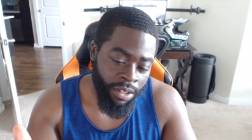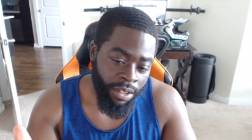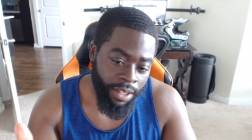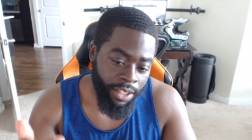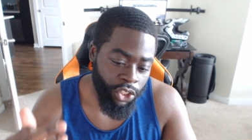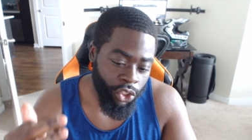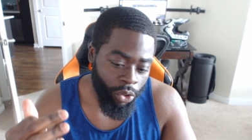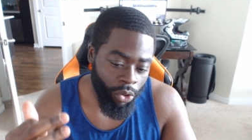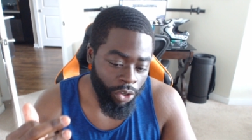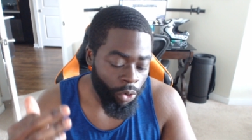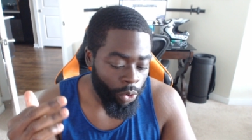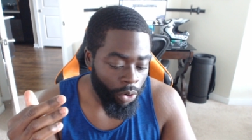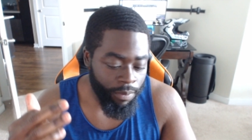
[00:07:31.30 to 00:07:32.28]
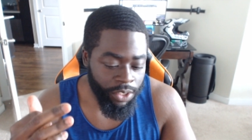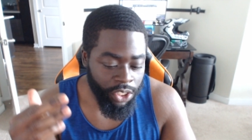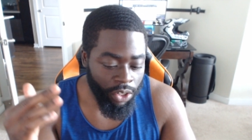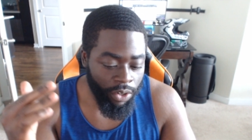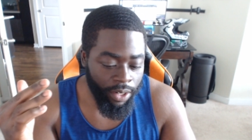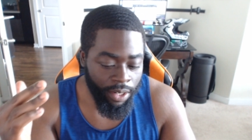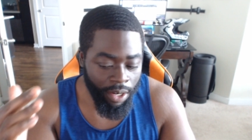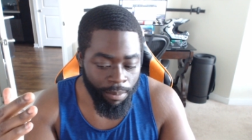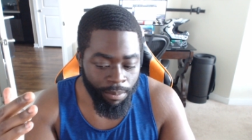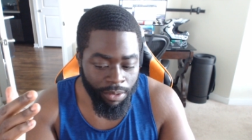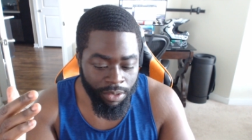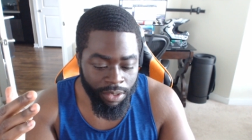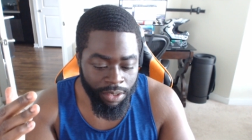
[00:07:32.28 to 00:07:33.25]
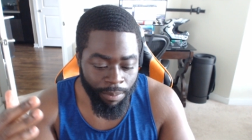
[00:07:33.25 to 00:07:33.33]
that you don't go over certain
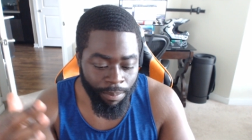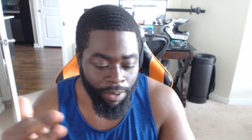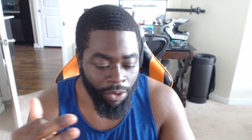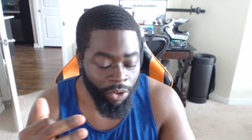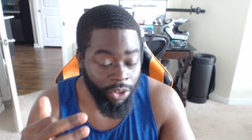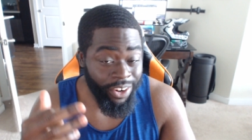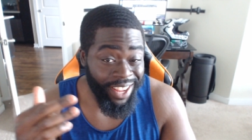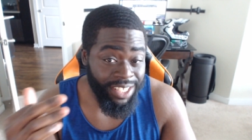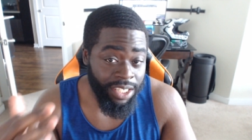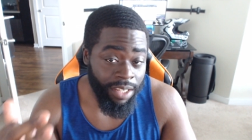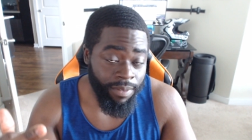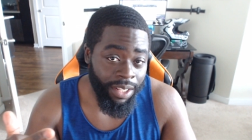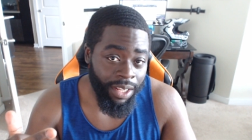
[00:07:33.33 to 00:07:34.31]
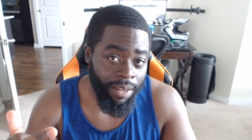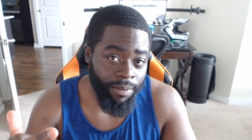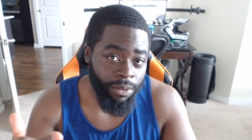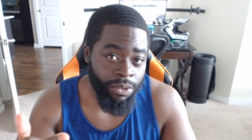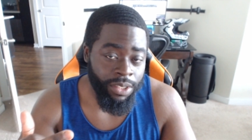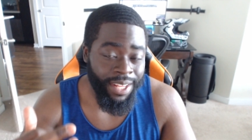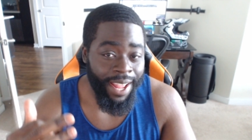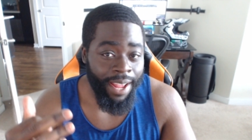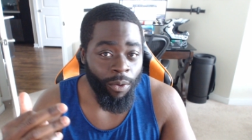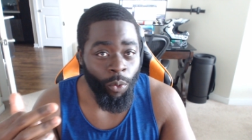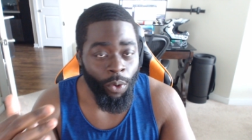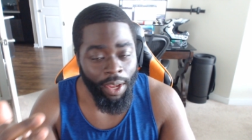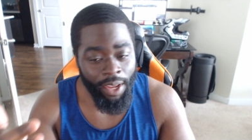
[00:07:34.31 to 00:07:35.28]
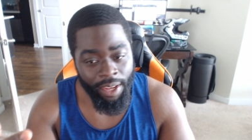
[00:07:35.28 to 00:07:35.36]
numbers depending on your activity levels. That
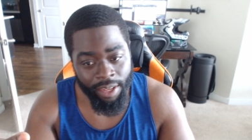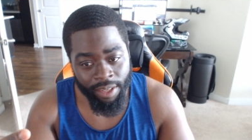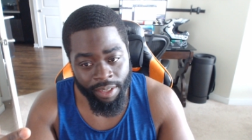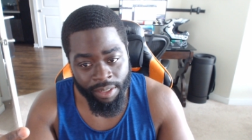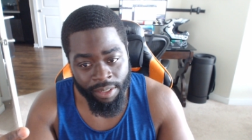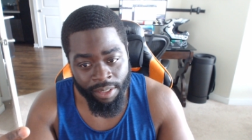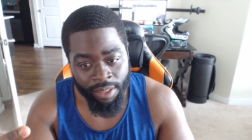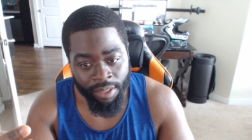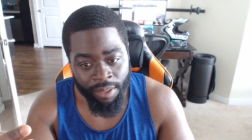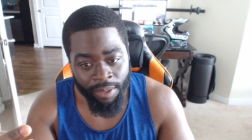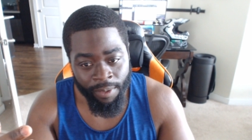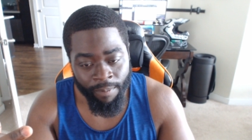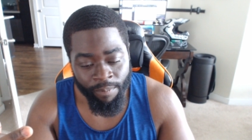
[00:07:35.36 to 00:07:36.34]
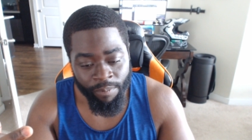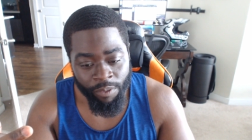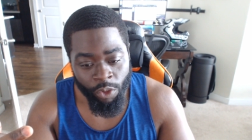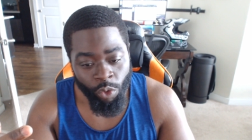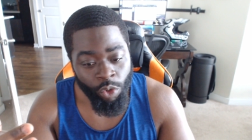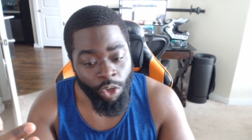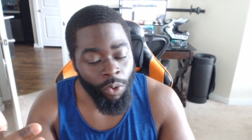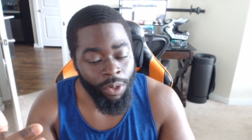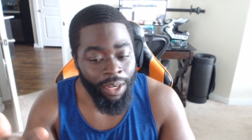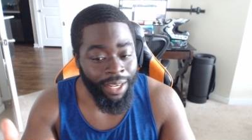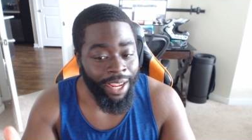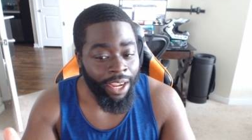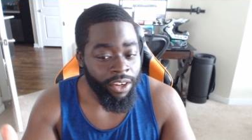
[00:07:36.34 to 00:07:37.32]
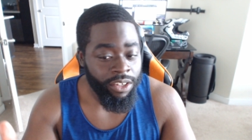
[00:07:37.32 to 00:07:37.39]
way, you don't
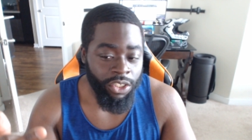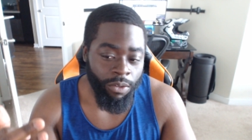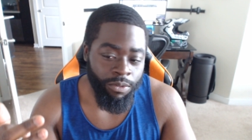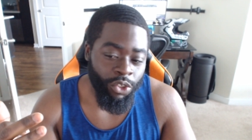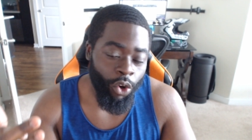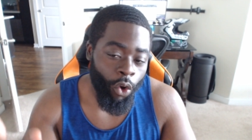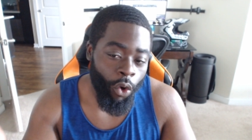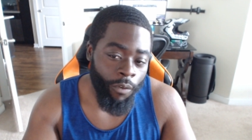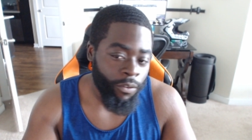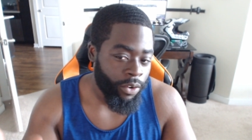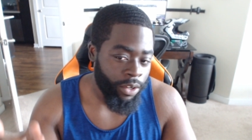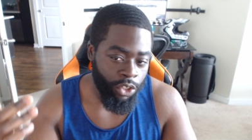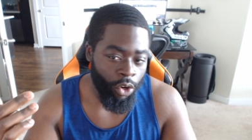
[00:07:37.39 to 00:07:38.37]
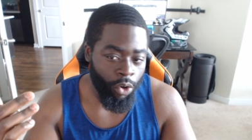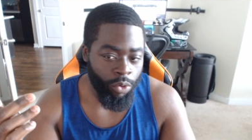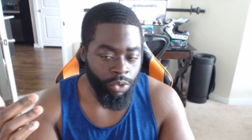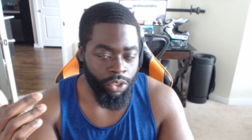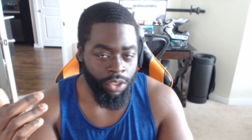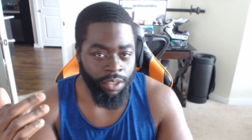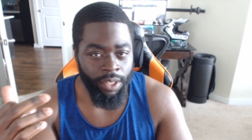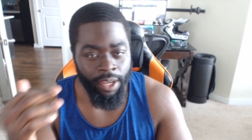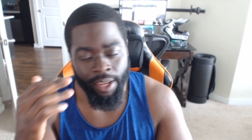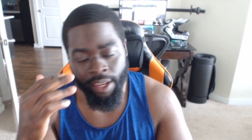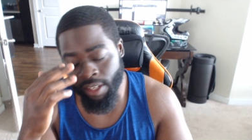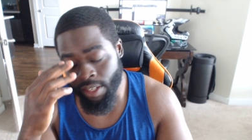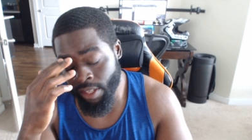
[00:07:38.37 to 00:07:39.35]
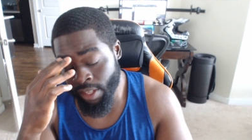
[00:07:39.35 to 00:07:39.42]
allow yourself to overindulge.
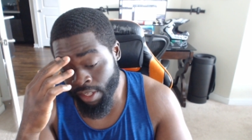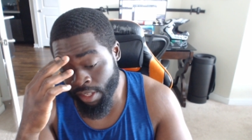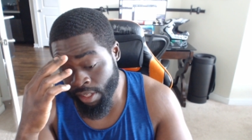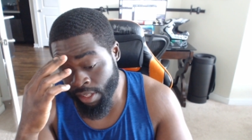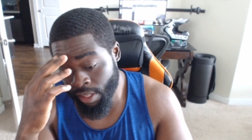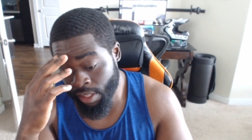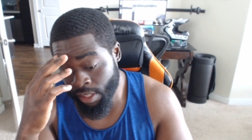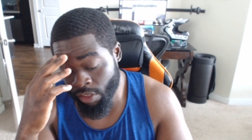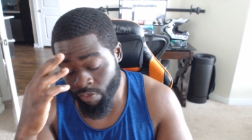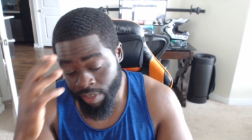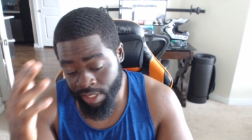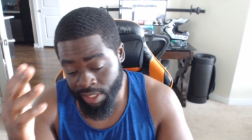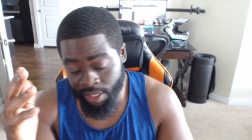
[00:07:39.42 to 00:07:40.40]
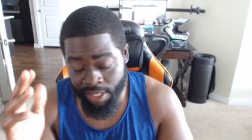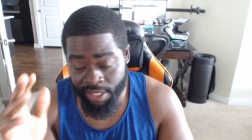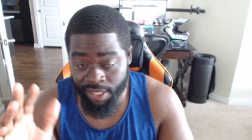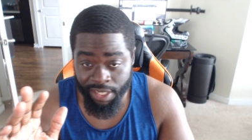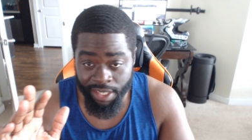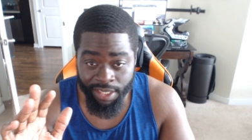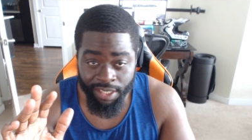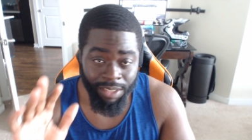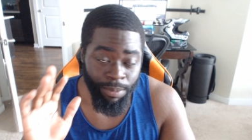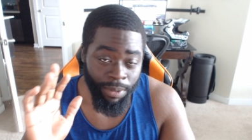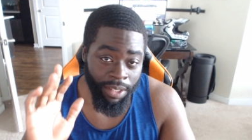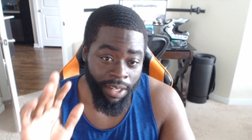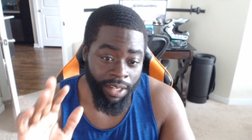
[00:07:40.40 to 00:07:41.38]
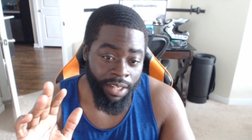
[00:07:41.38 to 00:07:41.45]
And the reason this is, is
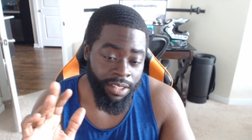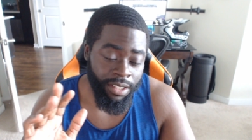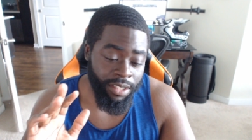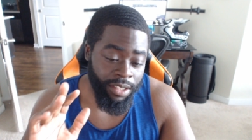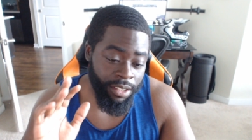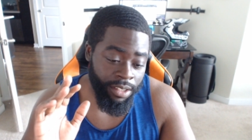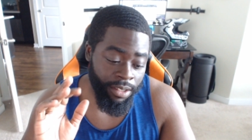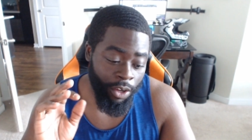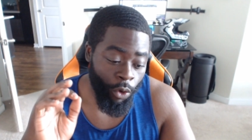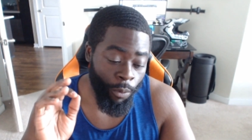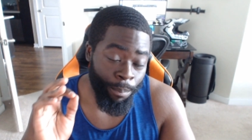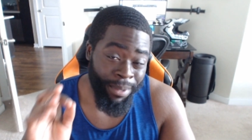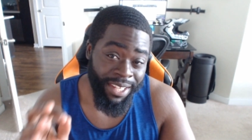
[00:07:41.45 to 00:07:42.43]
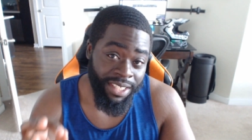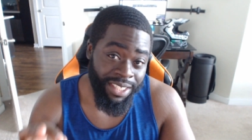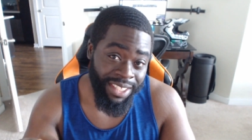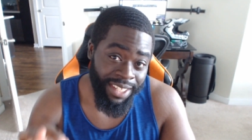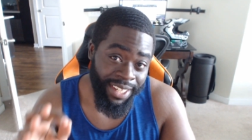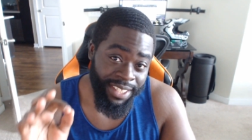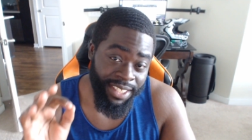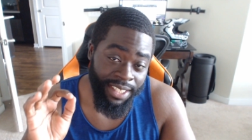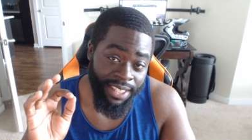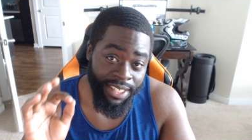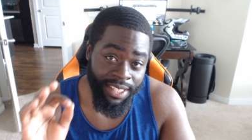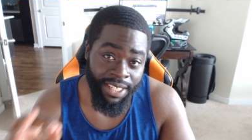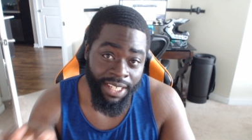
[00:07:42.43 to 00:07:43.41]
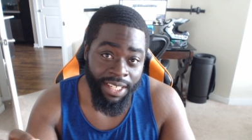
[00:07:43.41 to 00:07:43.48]
because obesity is a
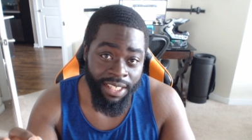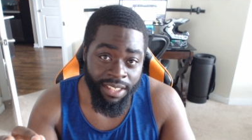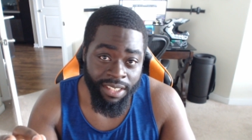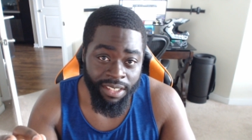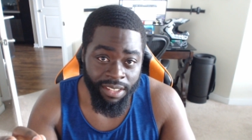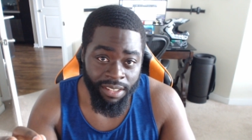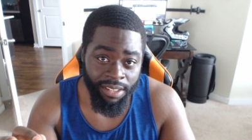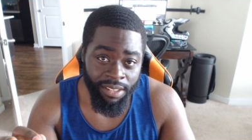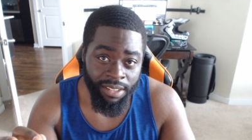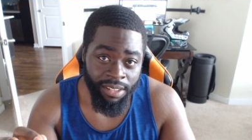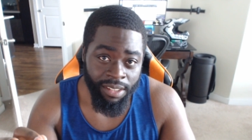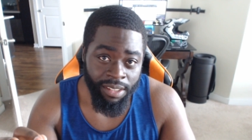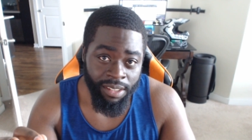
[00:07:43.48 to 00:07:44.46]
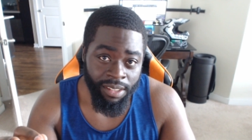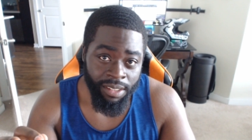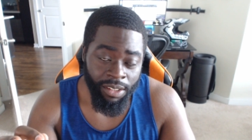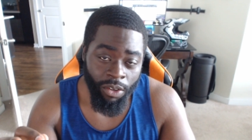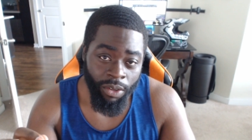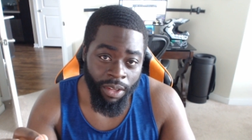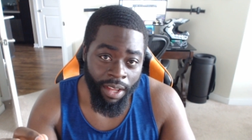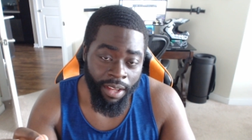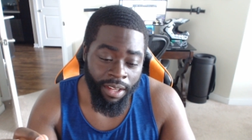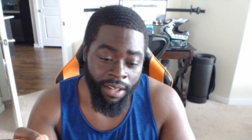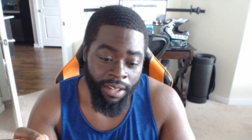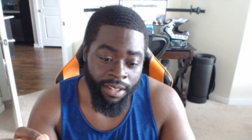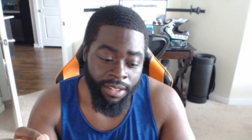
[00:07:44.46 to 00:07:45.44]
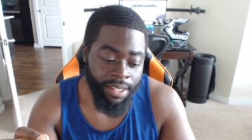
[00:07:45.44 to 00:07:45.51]
disease. Okay?
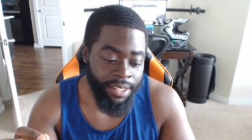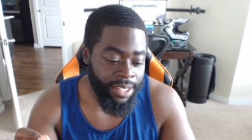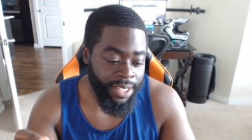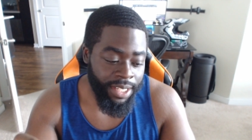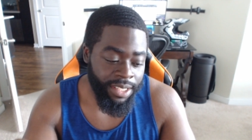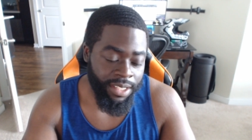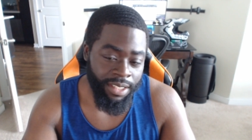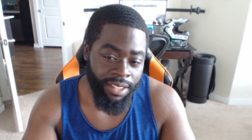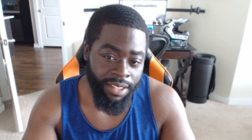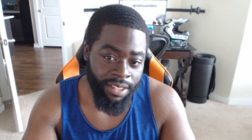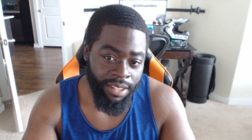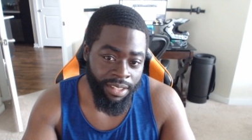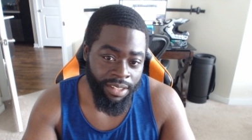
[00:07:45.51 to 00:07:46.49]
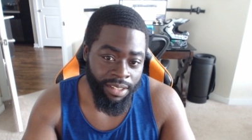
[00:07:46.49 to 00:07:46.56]
Diseases